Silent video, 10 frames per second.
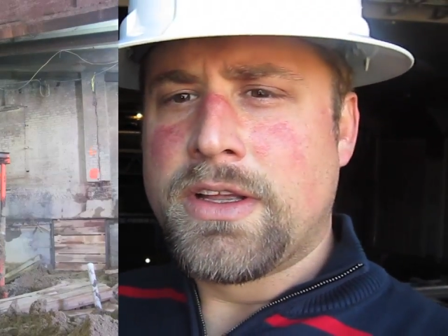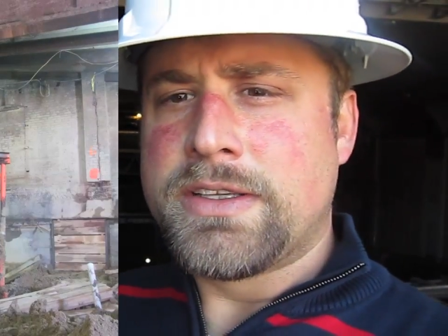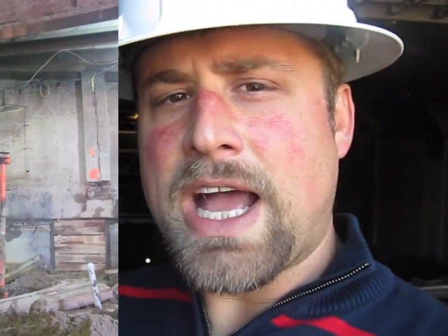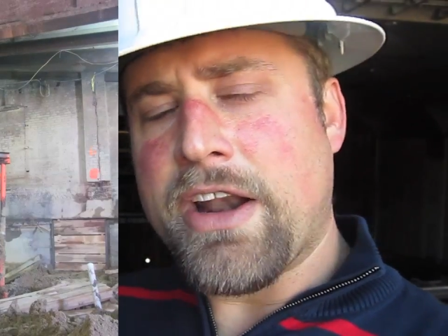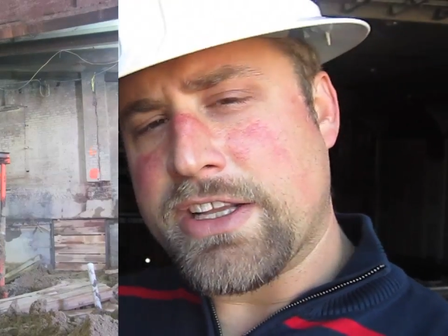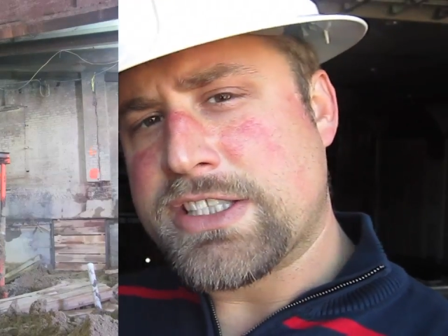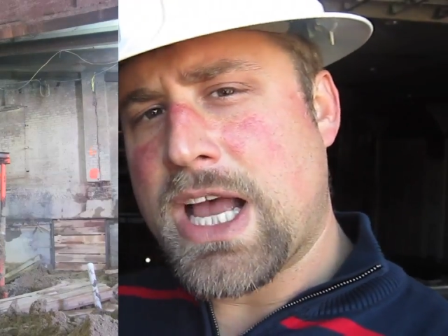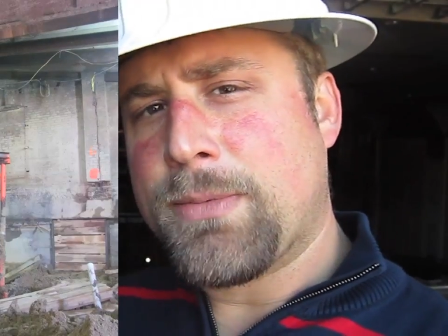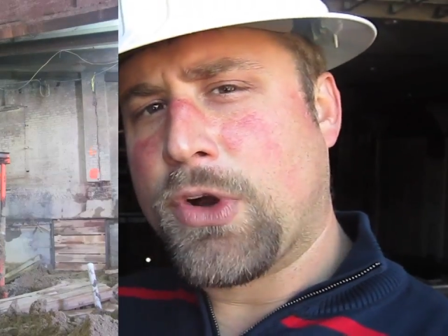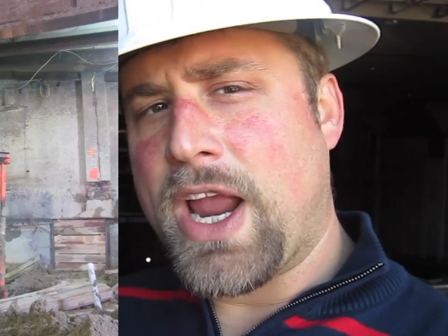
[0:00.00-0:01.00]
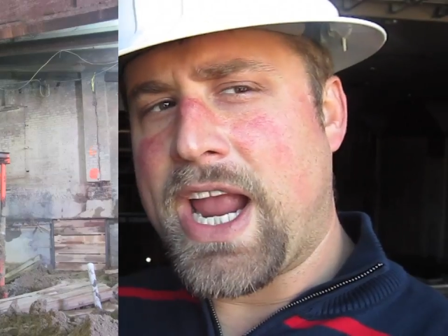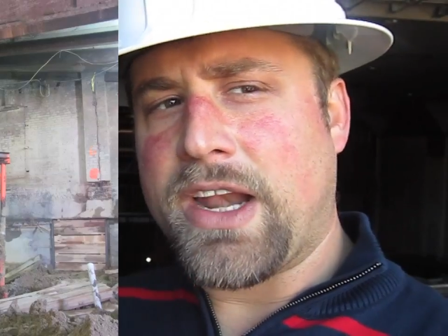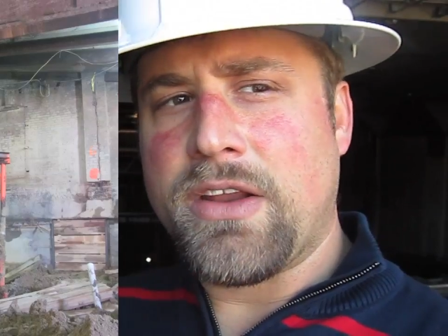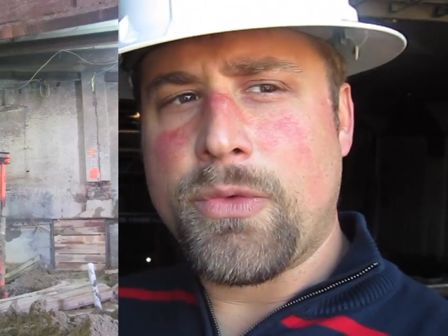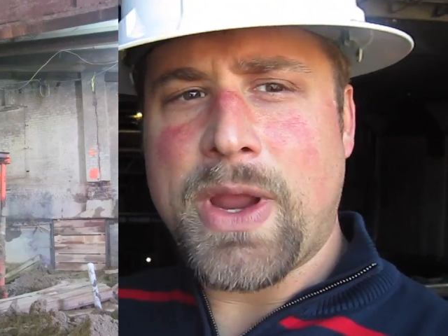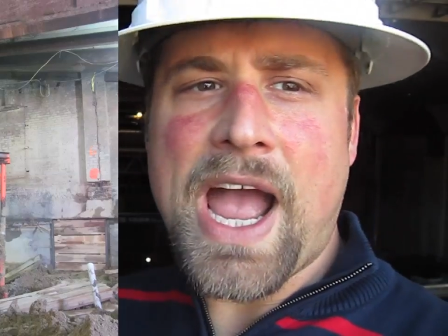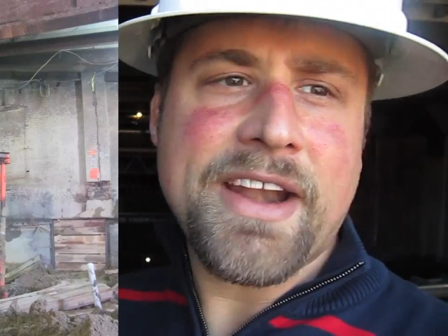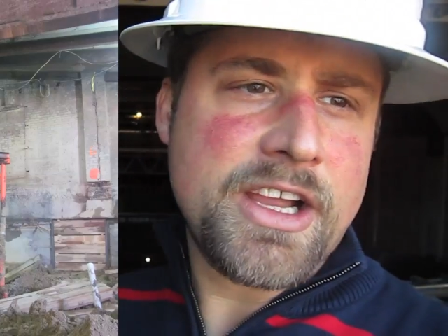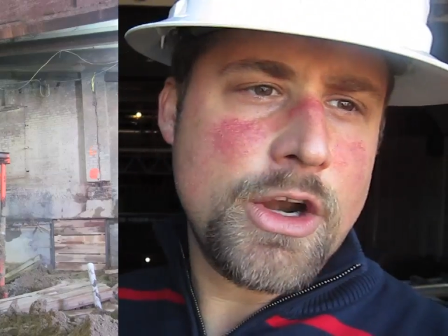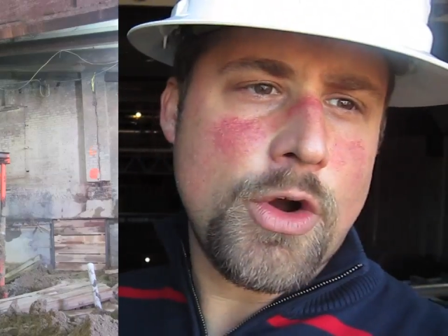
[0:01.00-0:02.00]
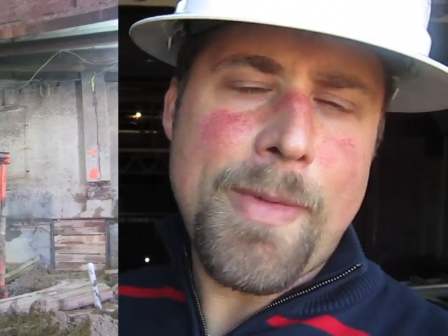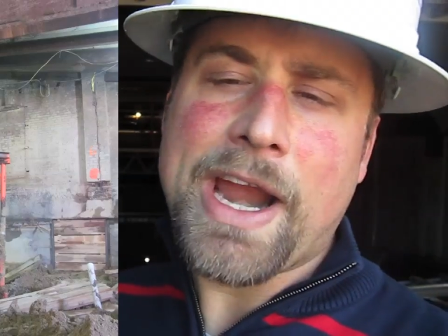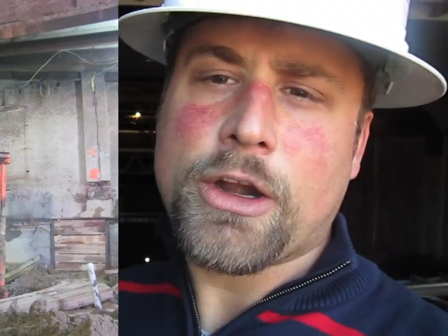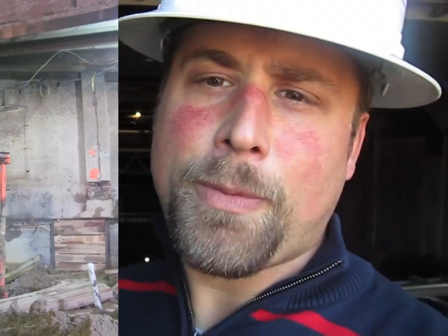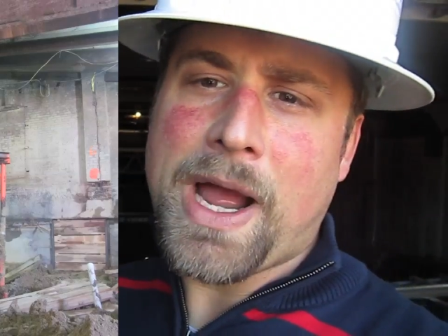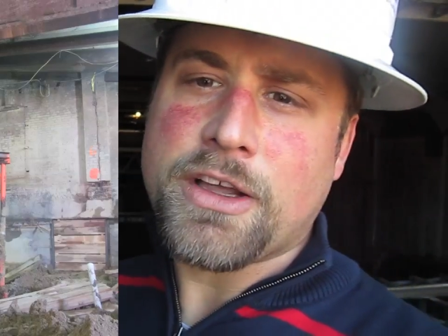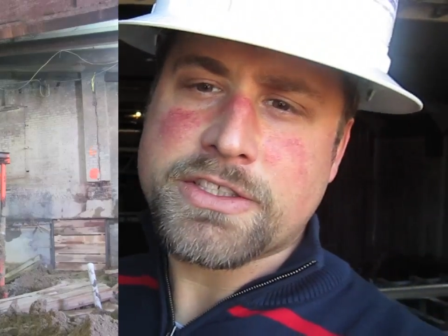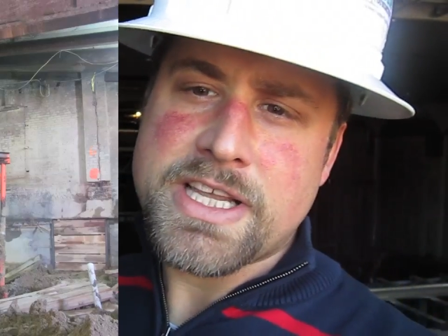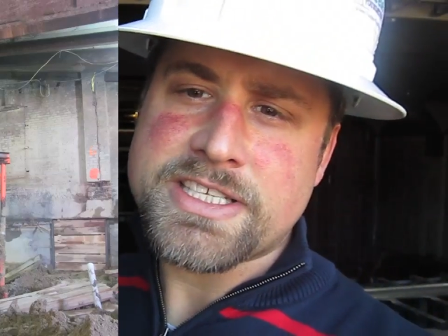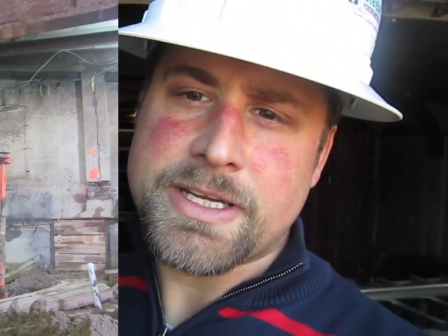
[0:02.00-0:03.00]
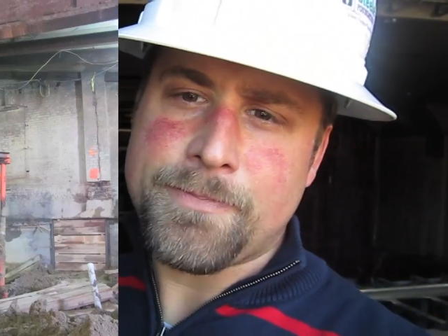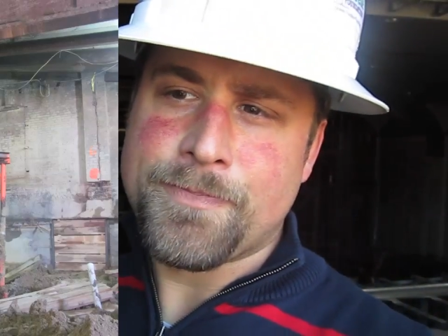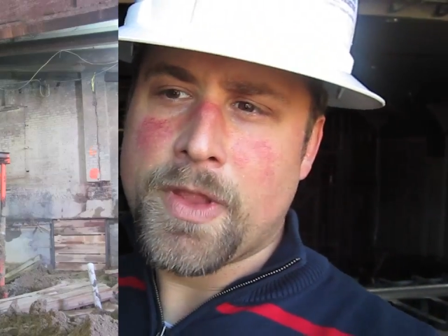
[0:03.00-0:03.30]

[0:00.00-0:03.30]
down at subgrade, we had to go to a micropile system,